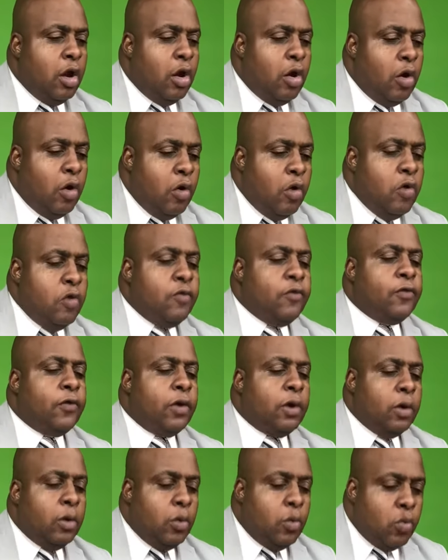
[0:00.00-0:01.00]

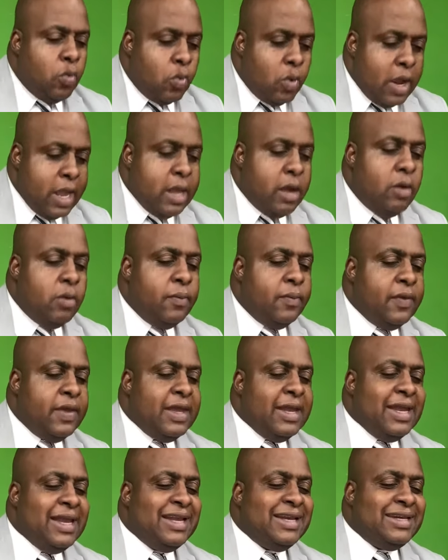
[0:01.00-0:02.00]

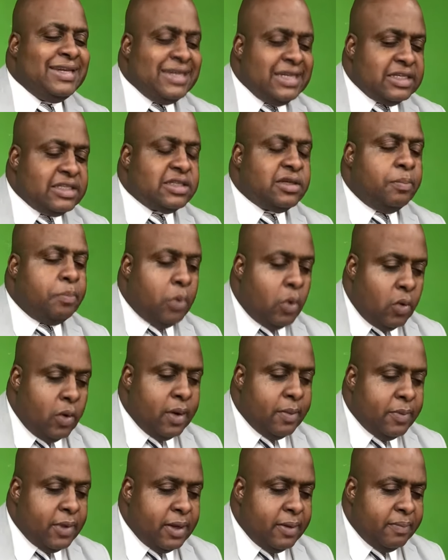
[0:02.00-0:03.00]
overwhelming
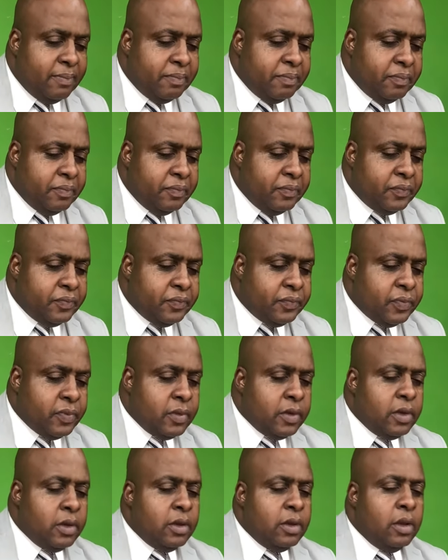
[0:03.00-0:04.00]
disappointment
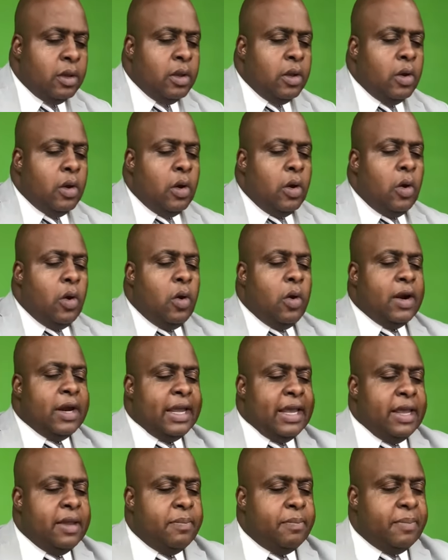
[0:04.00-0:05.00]
or
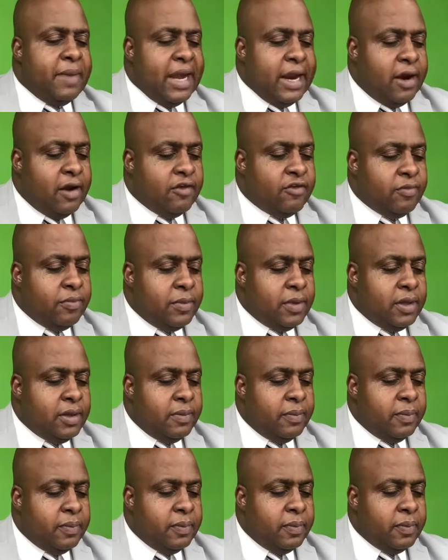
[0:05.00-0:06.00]
embarrassment,
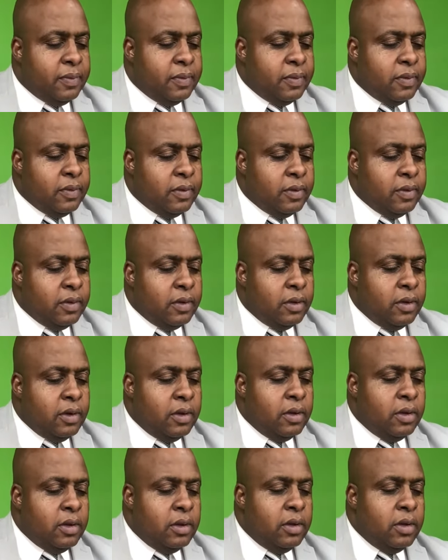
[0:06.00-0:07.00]

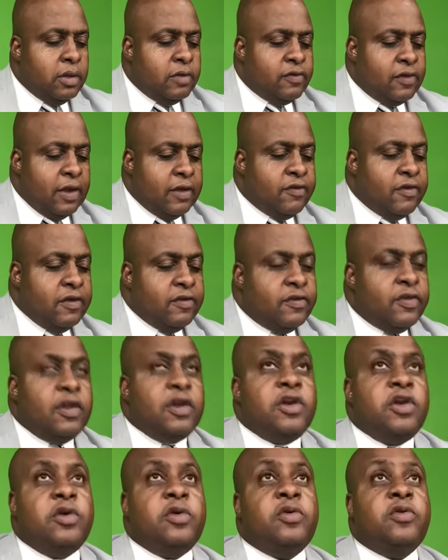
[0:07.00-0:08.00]
such as the
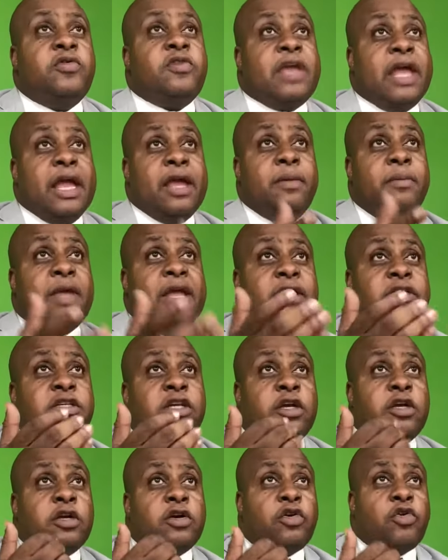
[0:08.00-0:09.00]
news came as
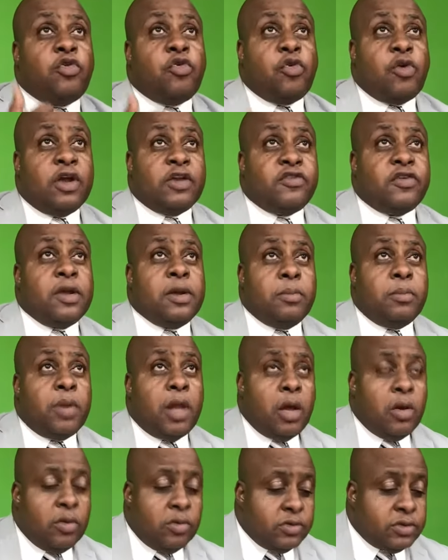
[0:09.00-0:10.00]
a crushing
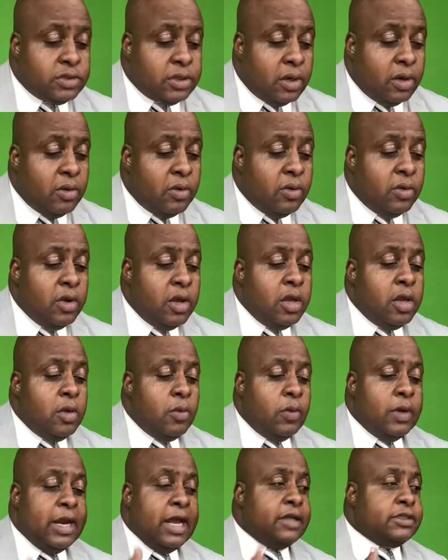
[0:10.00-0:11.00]
blow. So
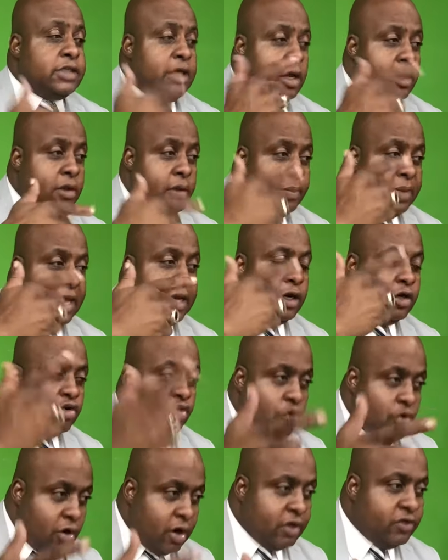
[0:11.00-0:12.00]
when I talk about a
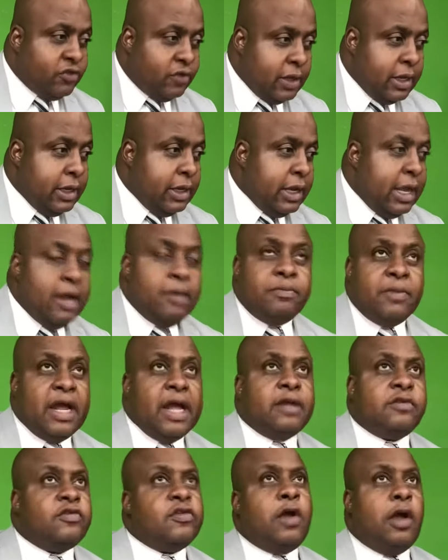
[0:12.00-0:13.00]
crushing, I'm
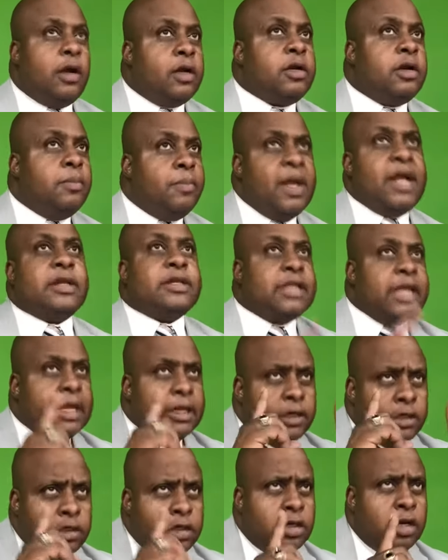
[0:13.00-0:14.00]
not talking about
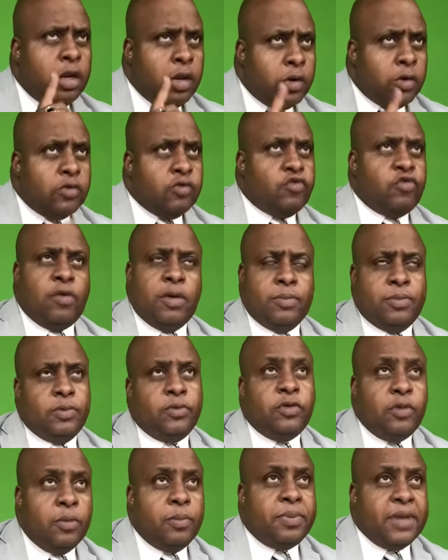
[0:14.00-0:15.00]
that little trouble
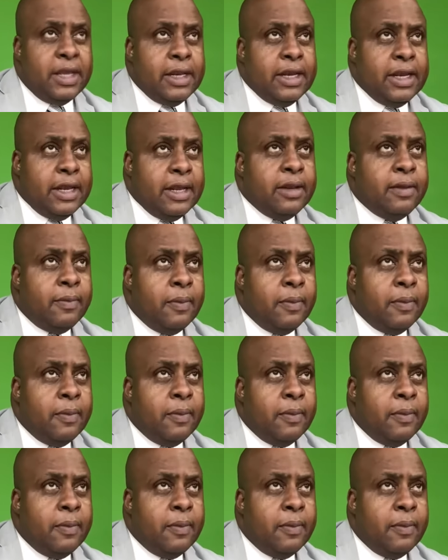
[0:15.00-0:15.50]
you've been in.